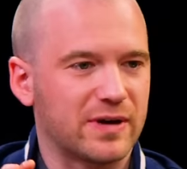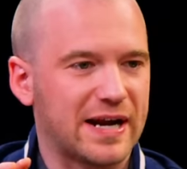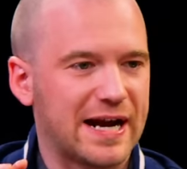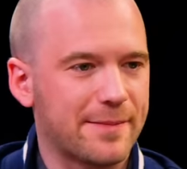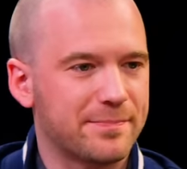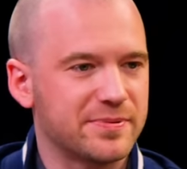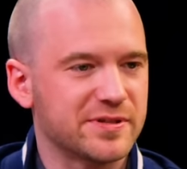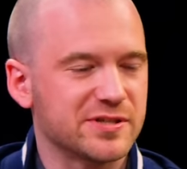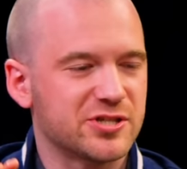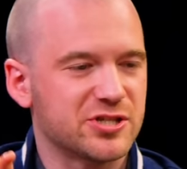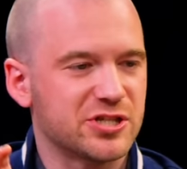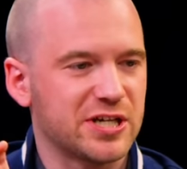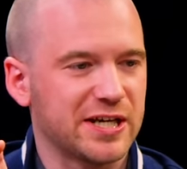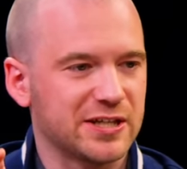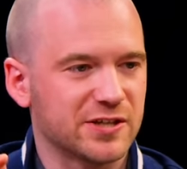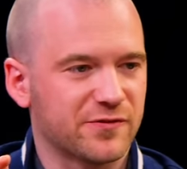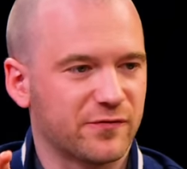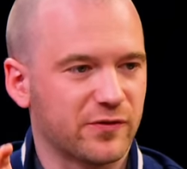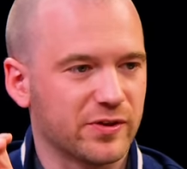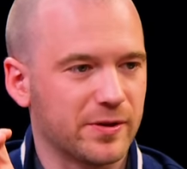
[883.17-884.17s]
rap has
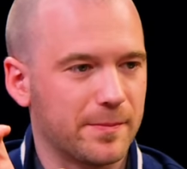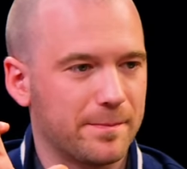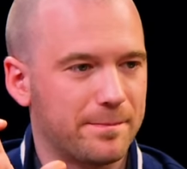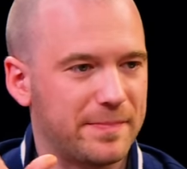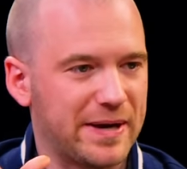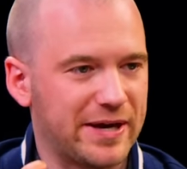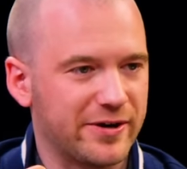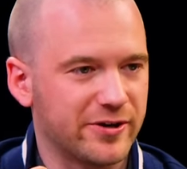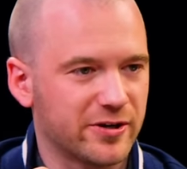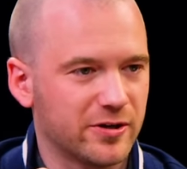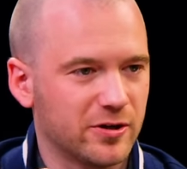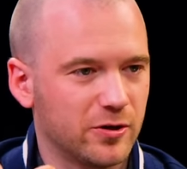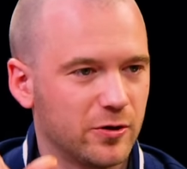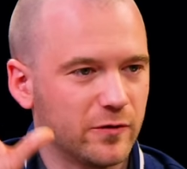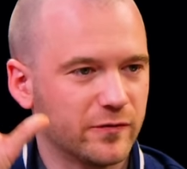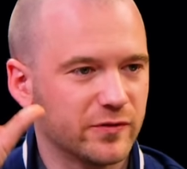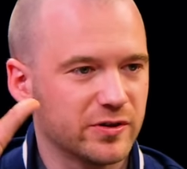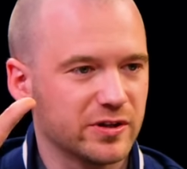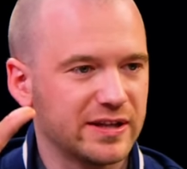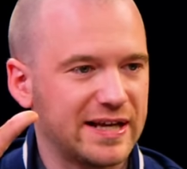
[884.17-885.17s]
changed for the better
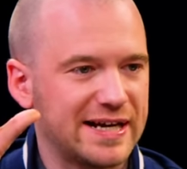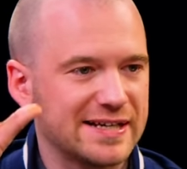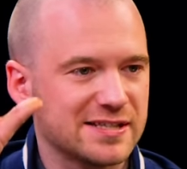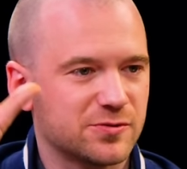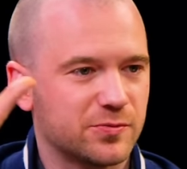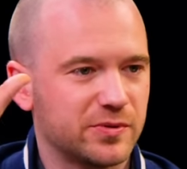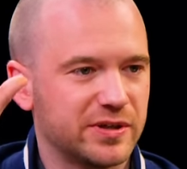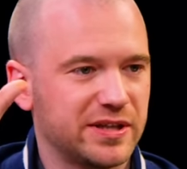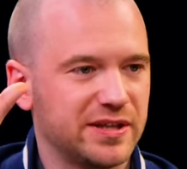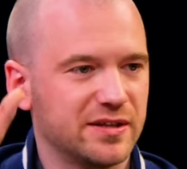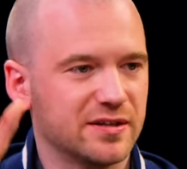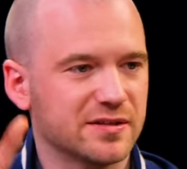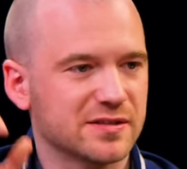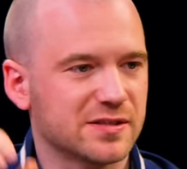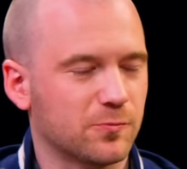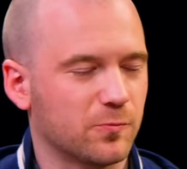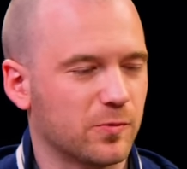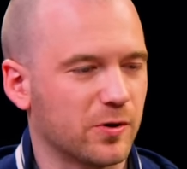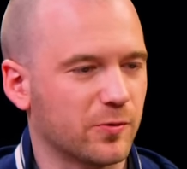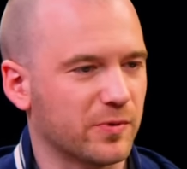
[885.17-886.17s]
over the last 20
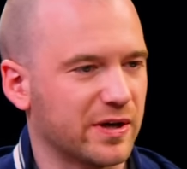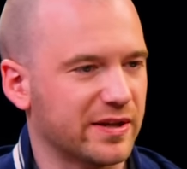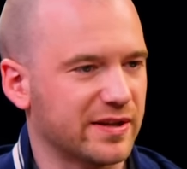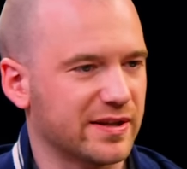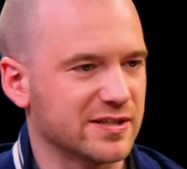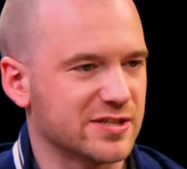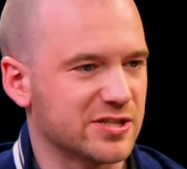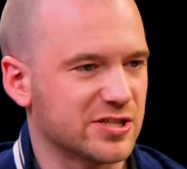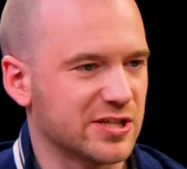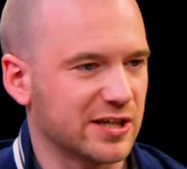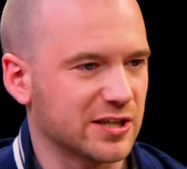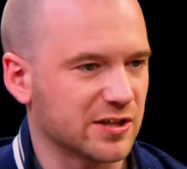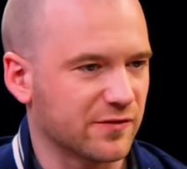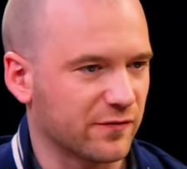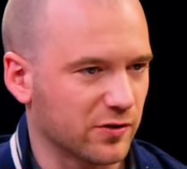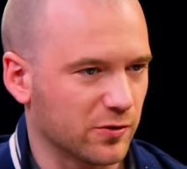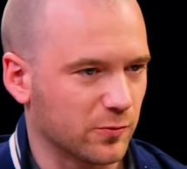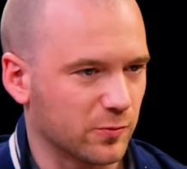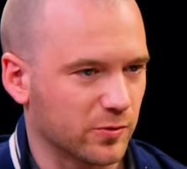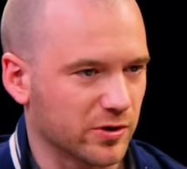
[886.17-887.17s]
years, and one way that it's changed for the